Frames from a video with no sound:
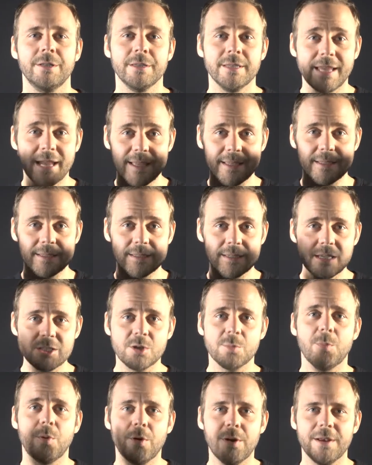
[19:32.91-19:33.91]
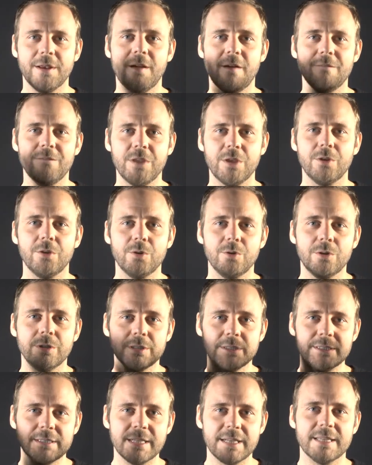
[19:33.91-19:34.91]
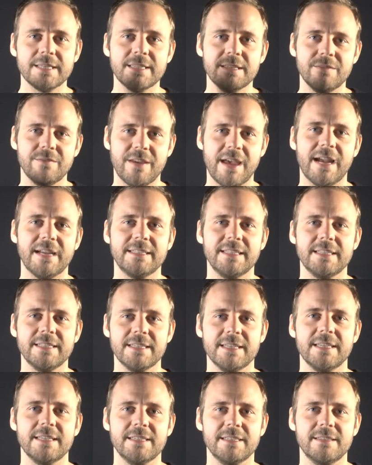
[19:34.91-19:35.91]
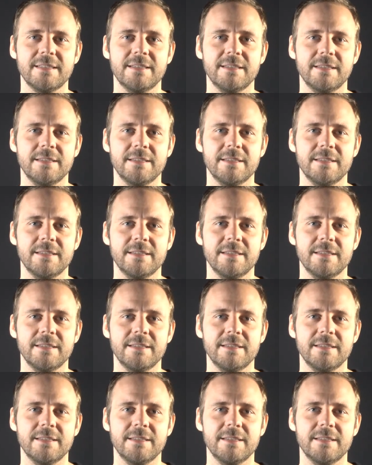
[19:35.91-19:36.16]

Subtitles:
yet such a point of view does in fact exist.